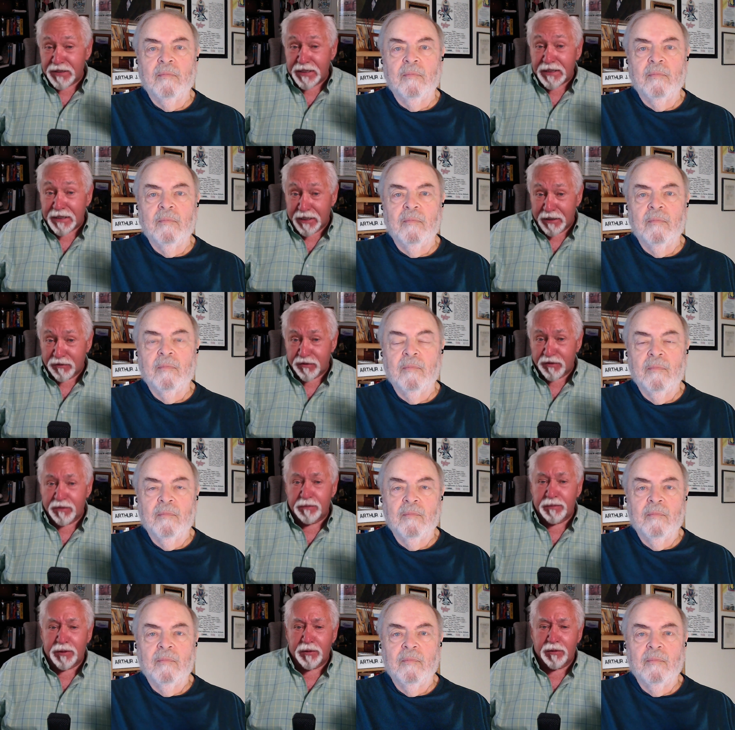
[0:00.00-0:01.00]
Speaker 1: skin
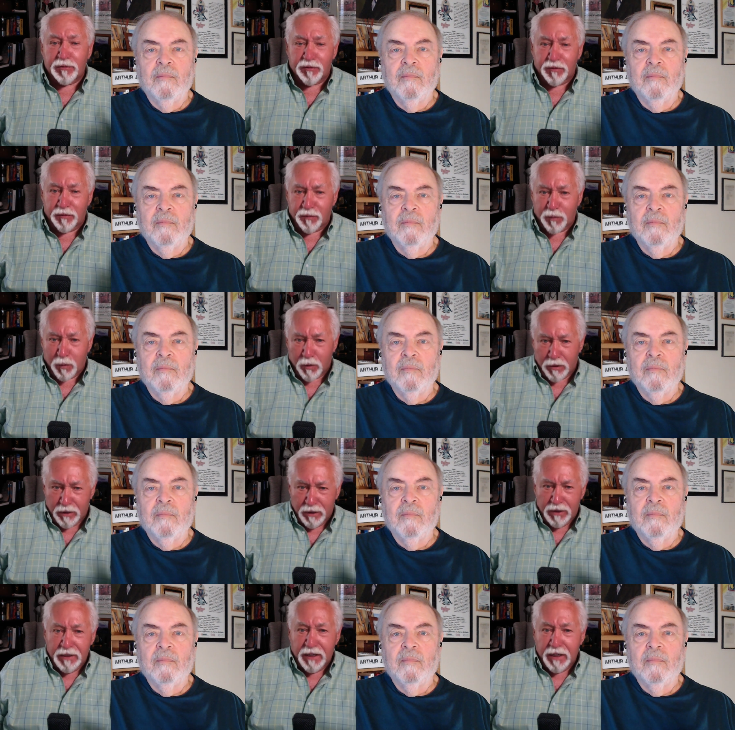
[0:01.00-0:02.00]
cancer, but also
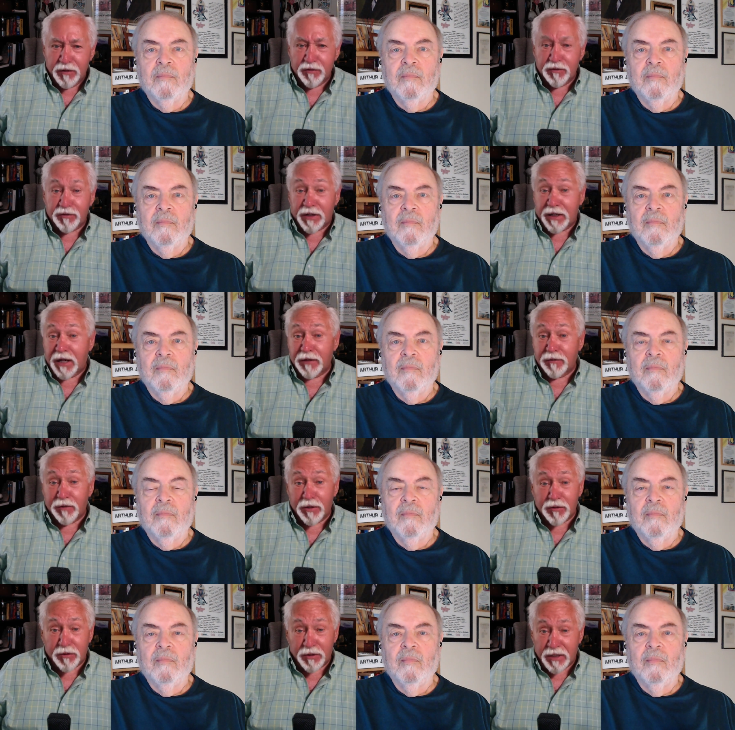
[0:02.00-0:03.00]
for, as you say,
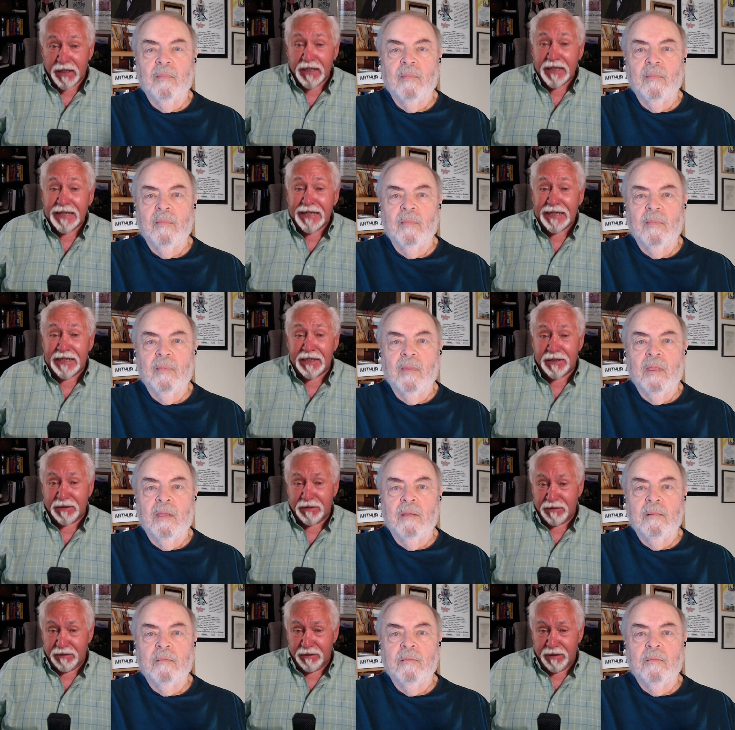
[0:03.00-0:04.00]
hydration,
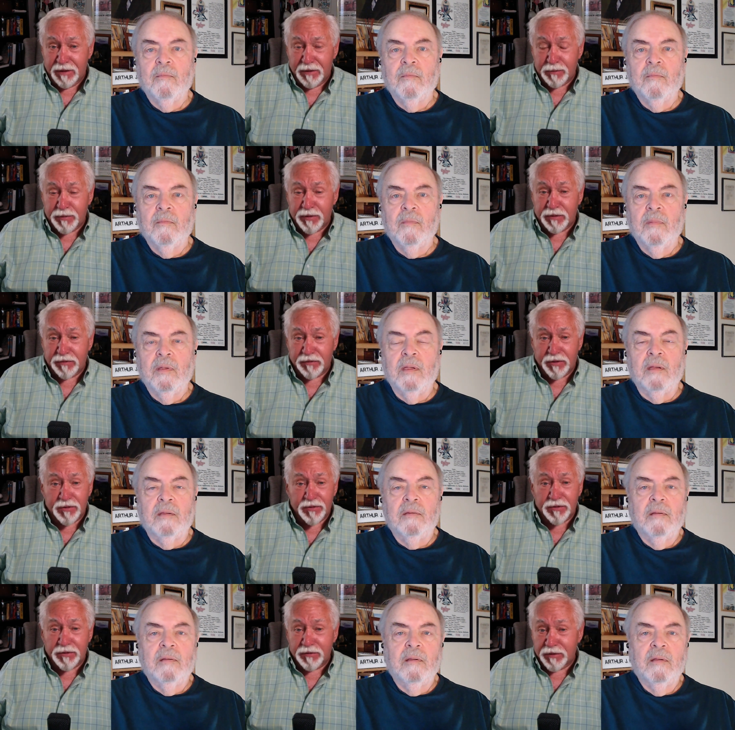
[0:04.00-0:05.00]
heat uh, yeah.
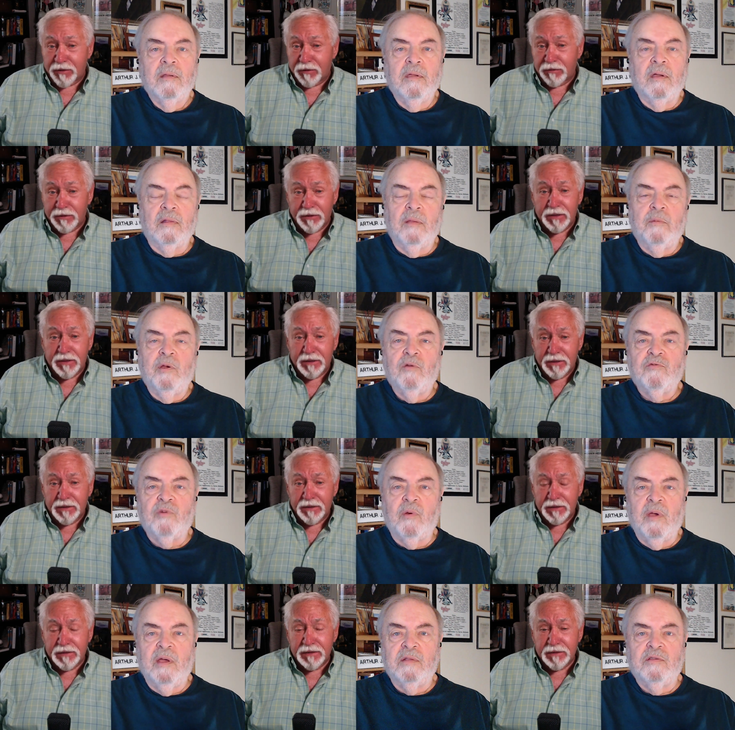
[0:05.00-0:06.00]
prostration. Yeah, so, let me also
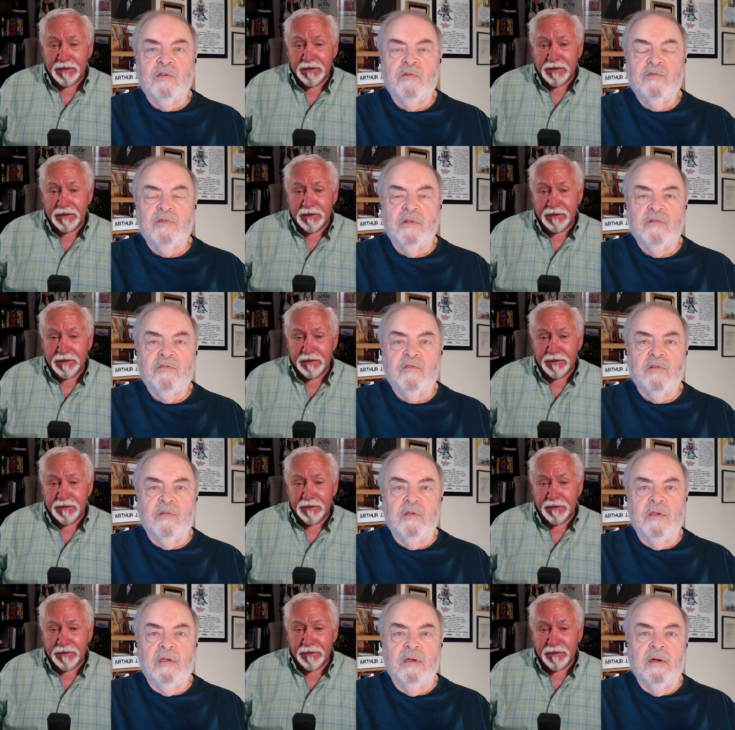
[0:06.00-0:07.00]
Speaker 2: add two cents to
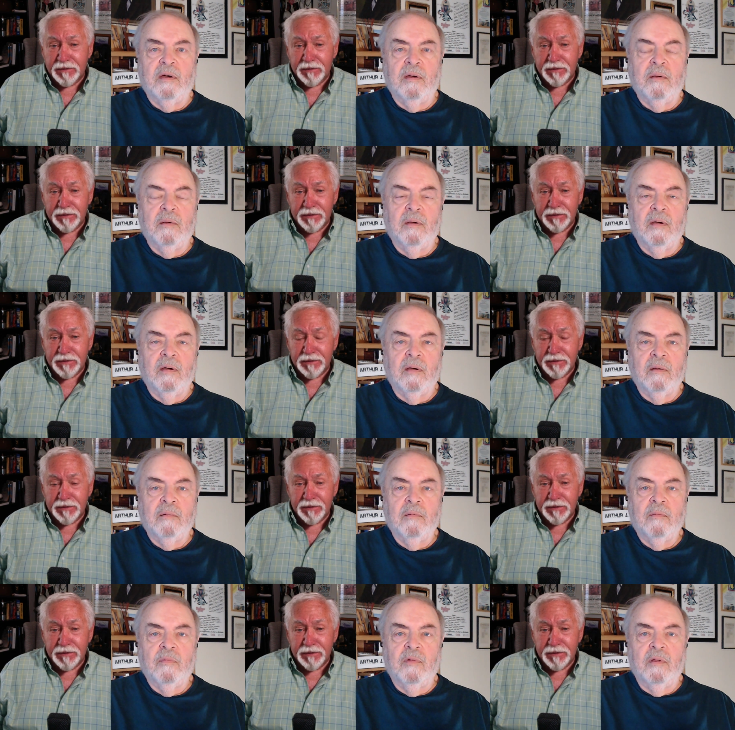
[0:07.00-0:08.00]
the uh, uh,
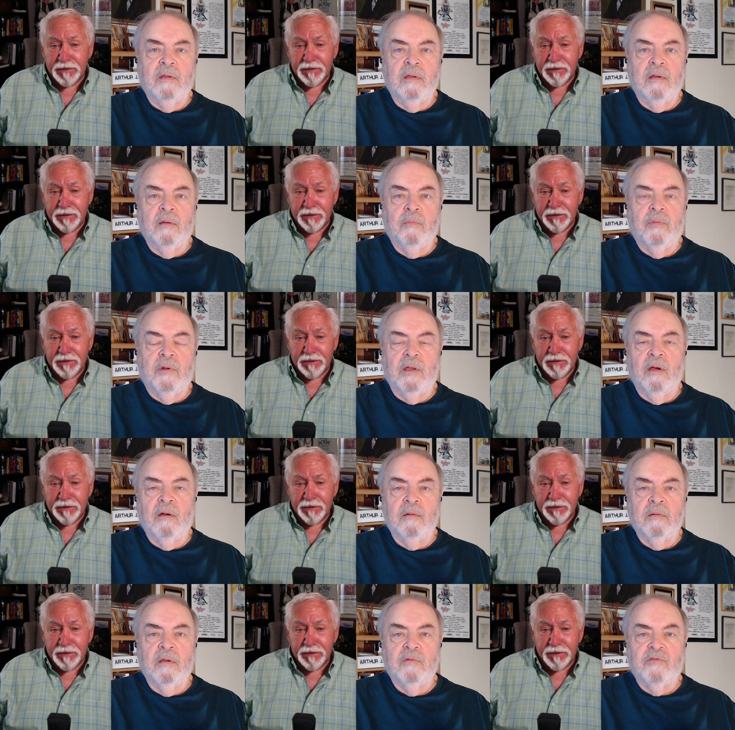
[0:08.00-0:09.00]
the uh, putting on
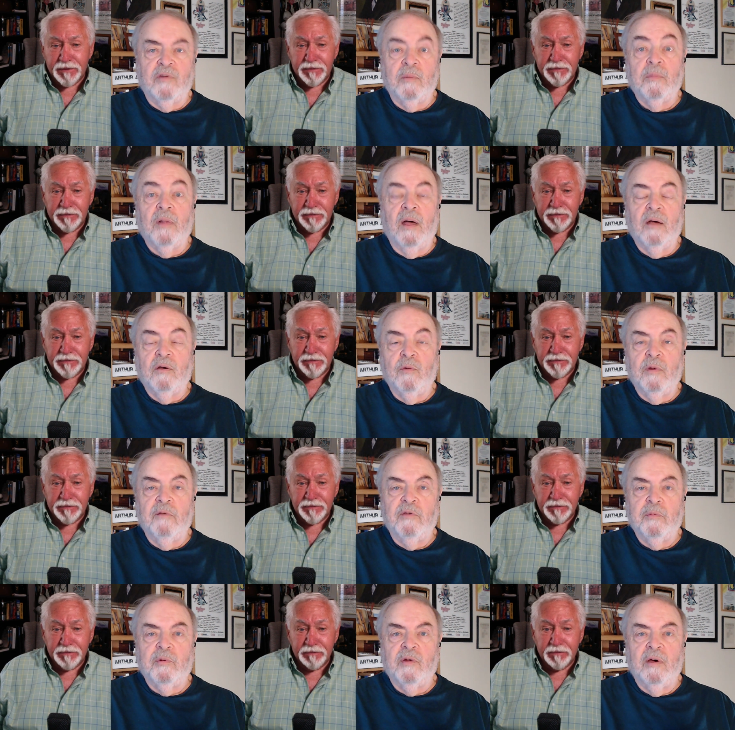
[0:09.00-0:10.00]
sunblock or whatever
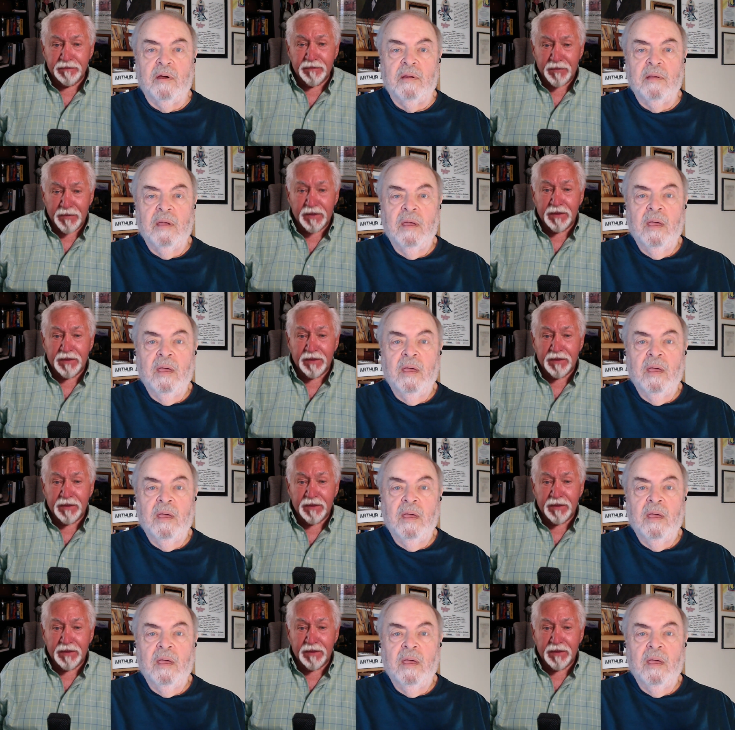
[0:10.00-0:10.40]
you put on.